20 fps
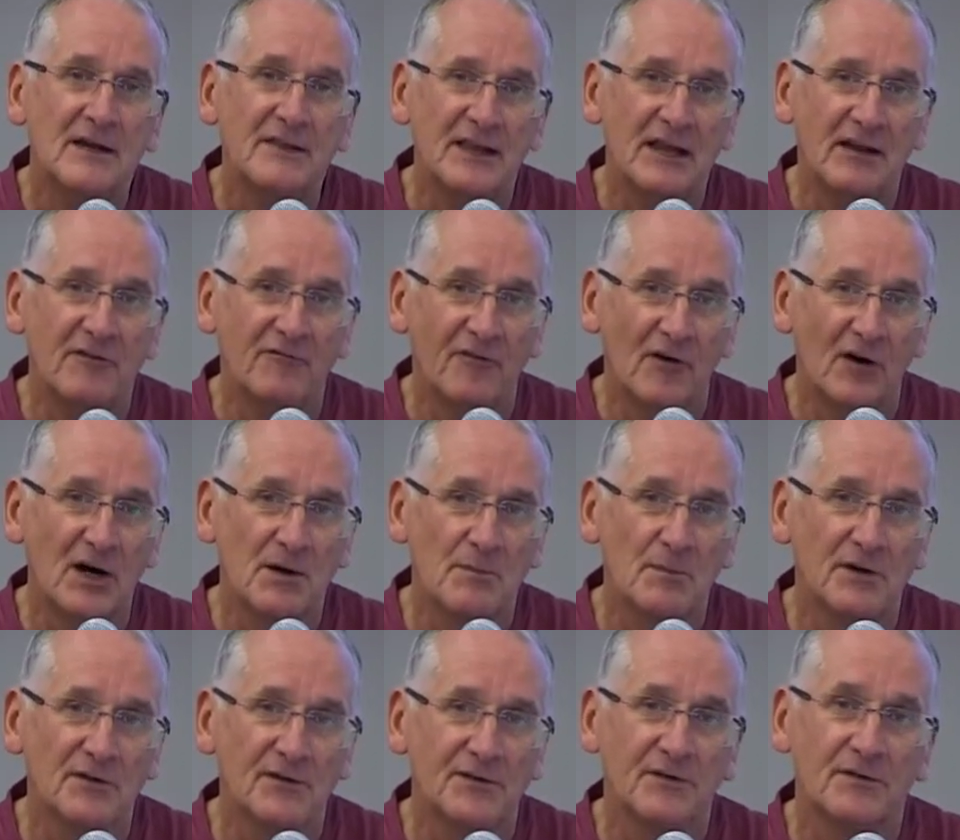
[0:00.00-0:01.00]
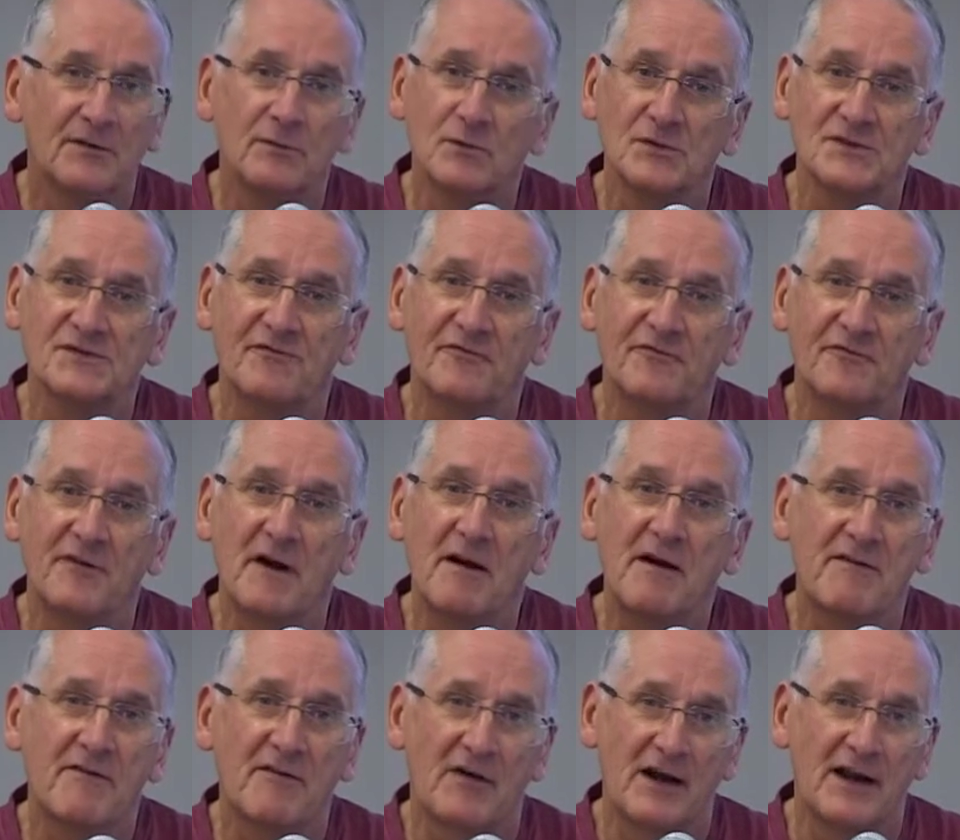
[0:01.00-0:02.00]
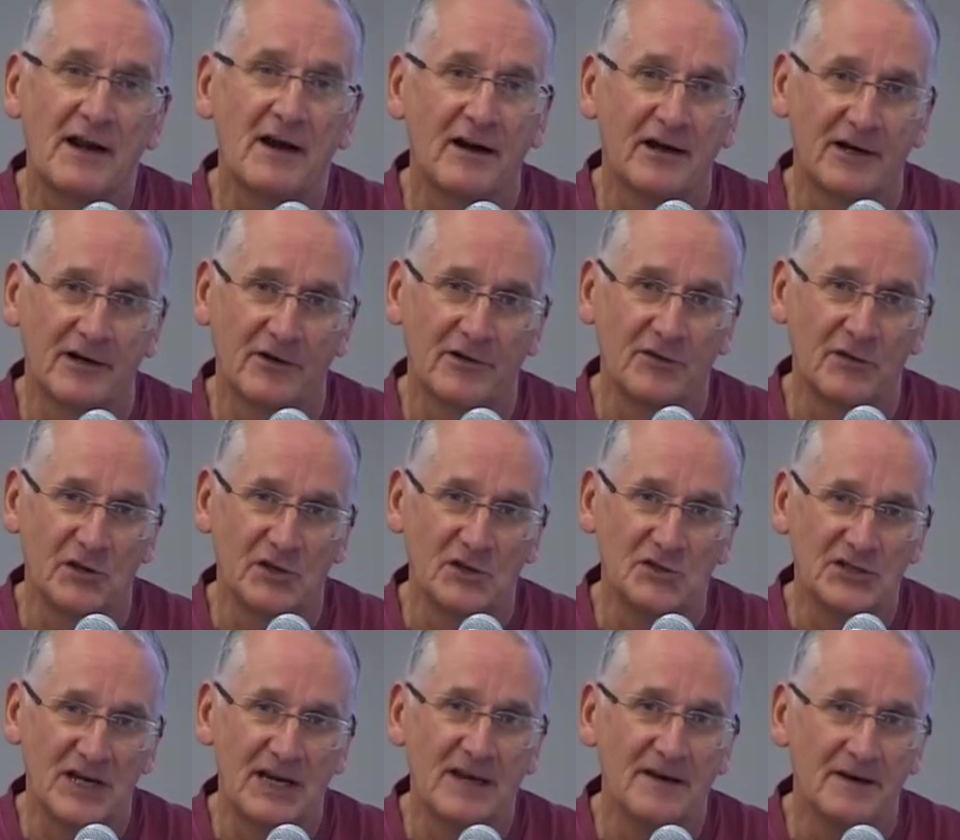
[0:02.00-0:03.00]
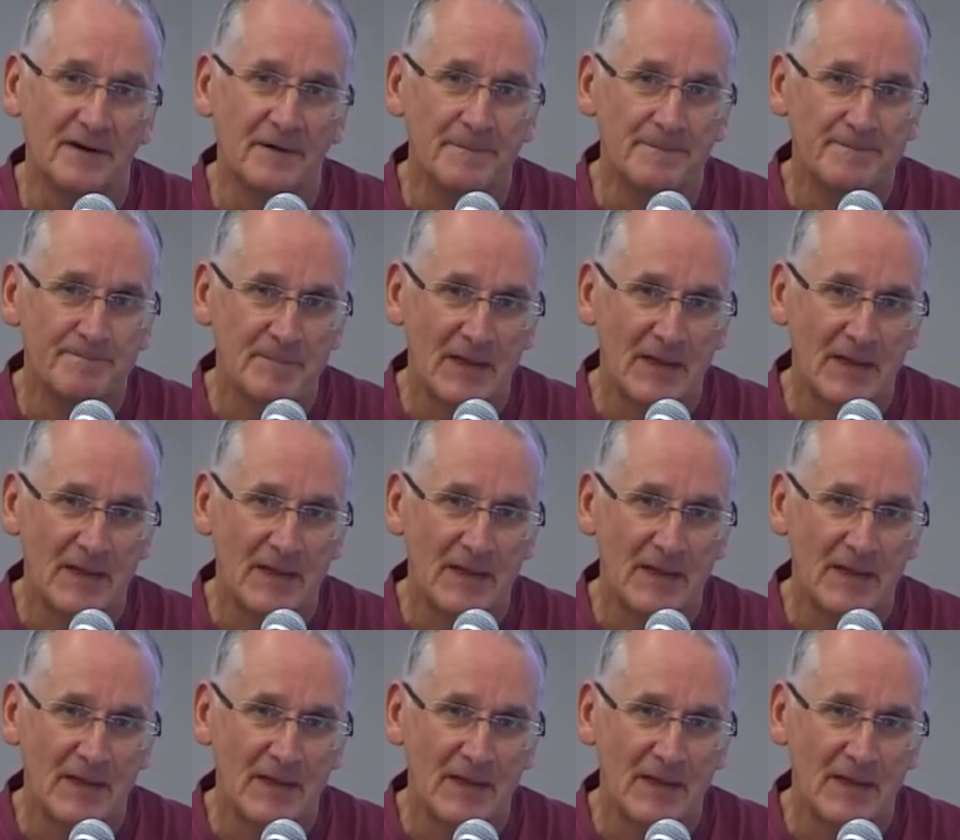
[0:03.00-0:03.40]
The environment was very, very high on the agenda.